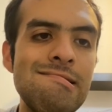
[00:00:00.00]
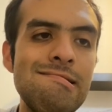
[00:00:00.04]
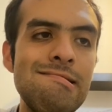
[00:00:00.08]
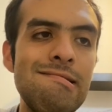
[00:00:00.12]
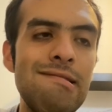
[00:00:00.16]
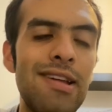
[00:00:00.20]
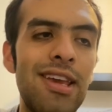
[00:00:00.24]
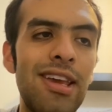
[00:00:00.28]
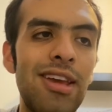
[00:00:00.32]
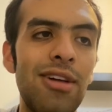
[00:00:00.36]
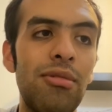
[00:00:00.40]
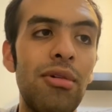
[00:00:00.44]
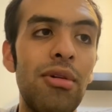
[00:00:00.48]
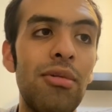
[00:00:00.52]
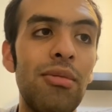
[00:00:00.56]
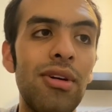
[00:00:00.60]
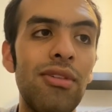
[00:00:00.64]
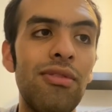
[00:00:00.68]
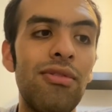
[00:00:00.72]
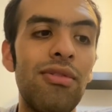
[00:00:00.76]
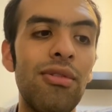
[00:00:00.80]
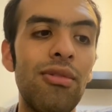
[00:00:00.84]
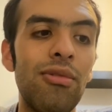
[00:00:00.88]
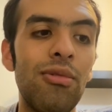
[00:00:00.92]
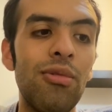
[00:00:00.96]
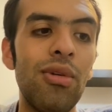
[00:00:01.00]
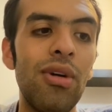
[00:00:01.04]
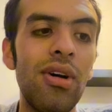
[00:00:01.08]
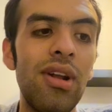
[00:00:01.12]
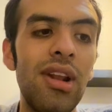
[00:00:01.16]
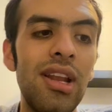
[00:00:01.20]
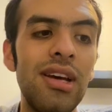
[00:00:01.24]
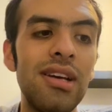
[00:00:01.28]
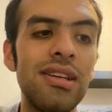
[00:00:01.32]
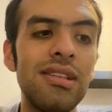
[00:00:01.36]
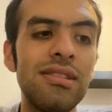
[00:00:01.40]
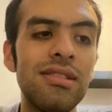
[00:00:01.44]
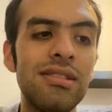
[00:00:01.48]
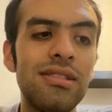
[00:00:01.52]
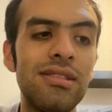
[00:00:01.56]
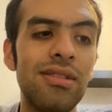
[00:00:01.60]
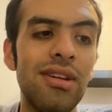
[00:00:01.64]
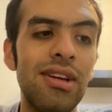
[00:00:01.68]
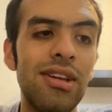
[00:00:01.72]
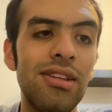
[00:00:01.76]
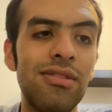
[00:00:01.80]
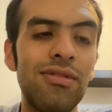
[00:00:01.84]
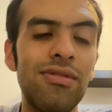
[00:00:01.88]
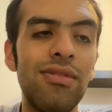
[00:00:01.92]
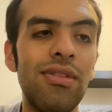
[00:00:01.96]
Here we went for Roland to
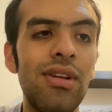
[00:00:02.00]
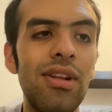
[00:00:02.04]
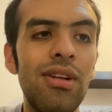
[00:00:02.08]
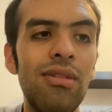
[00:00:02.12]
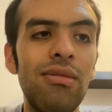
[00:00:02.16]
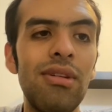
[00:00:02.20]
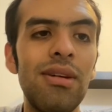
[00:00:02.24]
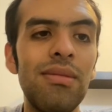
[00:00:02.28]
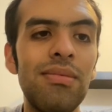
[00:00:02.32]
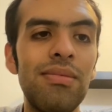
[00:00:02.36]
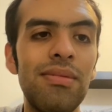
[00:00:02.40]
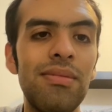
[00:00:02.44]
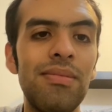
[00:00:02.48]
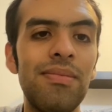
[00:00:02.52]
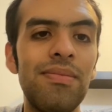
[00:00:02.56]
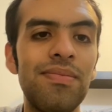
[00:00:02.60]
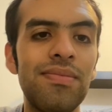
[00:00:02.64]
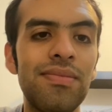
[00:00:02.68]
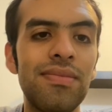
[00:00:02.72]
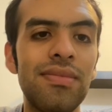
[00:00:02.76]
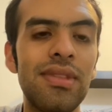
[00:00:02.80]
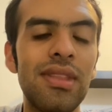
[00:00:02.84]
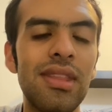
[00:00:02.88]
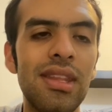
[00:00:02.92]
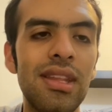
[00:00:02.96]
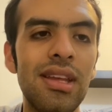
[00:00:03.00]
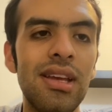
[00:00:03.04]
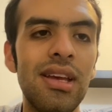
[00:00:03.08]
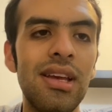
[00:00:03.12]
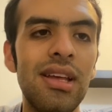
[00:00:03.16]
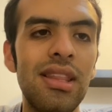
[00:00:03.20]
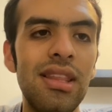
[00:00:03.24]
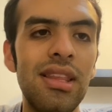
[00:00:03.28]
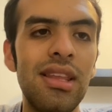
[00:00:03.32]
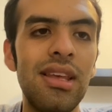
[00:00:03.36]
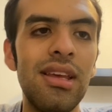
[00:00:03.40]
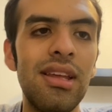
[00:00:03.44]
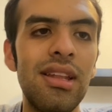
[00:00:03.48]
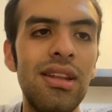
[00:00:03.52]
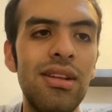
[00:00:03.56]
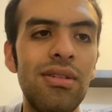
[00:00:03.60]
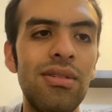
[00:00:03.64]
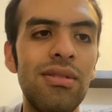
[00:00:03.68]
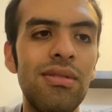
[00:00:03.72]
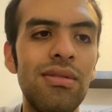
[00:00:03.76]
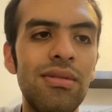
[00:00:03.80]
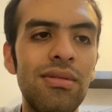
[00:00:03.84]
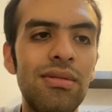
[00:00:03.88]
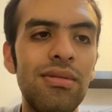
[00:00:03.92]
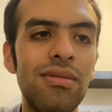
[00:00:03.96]
get follow-up, and then
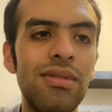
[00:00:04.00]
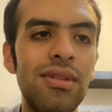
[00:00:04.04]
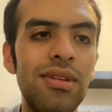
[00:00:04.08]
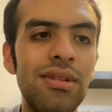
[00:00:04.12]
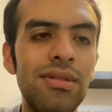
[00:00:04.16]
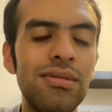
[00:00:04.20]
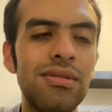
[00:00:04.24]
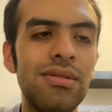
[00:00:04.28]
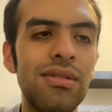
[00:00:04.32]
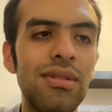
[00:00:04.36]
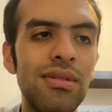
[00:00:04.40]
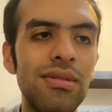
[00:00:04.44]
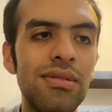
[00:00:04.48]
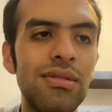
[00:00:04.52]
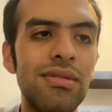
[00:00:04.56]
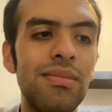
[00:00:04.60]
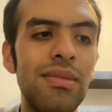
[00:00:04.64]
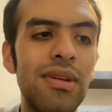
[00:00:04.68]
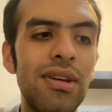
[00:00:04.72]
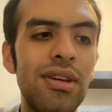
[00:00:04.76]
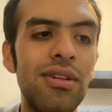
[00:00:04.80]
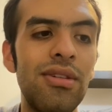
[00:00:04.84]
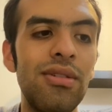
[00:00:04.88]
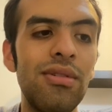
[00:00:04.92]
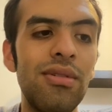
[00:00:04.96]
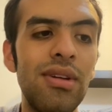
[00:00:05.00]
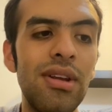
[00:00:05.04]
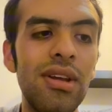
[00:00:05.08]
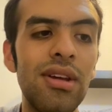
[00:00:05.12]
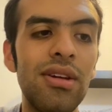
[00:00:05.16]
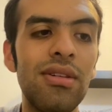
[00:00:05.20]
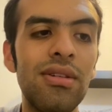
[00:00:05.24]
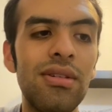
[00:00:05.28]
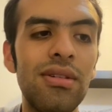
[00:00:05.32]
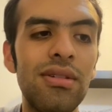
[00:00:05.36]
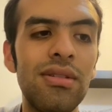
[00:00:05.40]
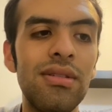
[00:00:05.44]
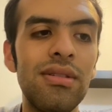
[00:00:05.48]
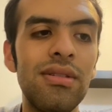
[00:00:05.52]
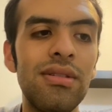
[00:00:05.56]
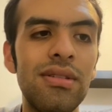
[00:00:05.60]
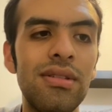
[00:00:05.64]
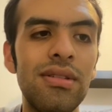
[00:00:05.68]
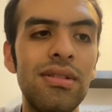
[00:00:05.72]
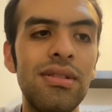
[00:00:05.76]
we use those to make Unicorn.